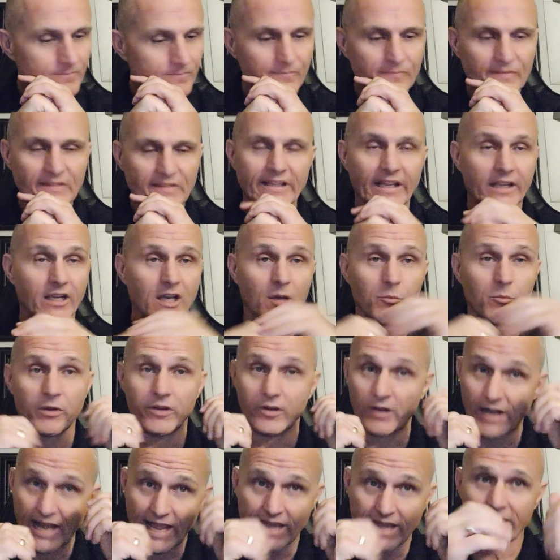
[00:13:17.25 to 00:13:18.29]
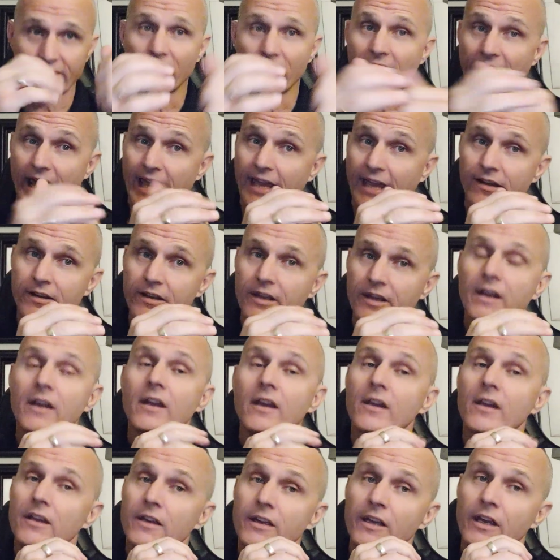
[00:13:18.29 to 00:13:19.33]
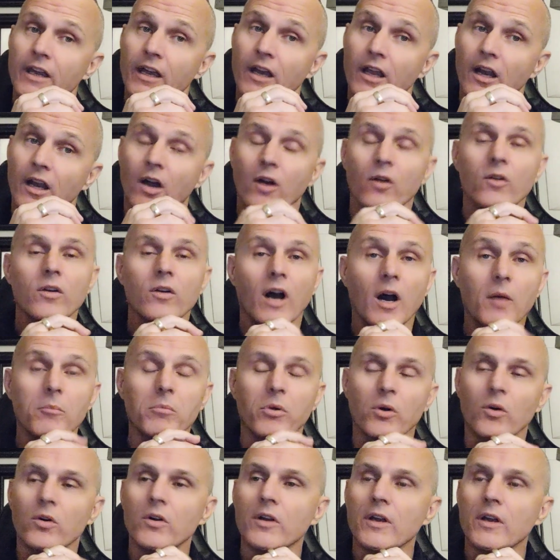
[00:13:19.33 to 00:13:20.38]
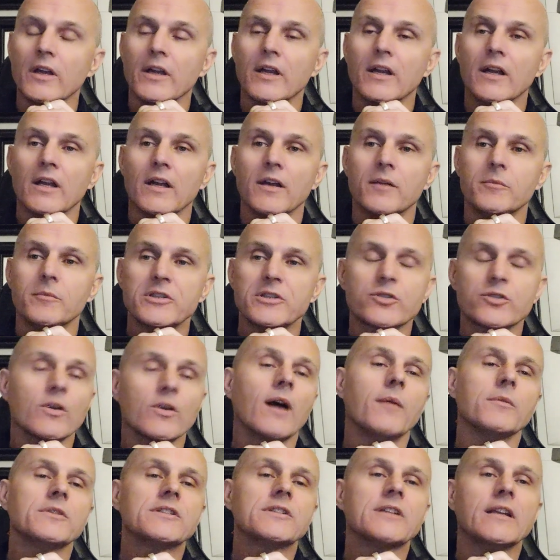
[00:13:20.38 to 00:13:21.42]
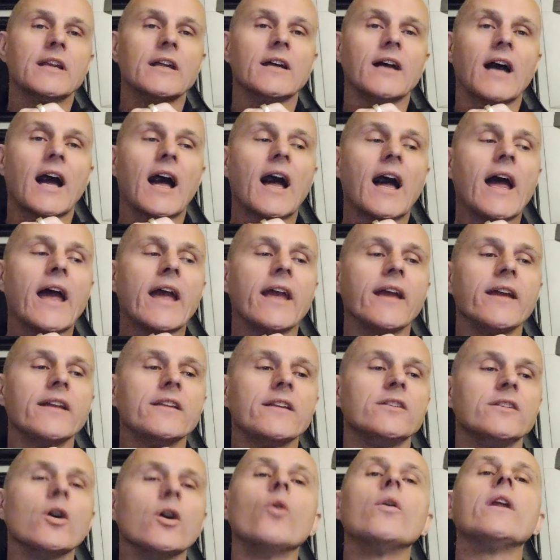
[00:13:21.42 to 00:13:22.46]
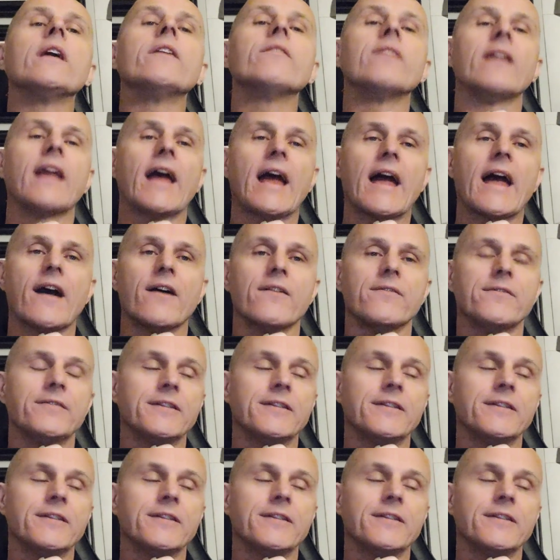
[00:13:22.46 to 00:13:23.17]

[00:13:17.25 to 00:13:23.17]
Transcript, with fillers: they come with their hat in their hand, you know, humble. Mister Robinson, I don't even have,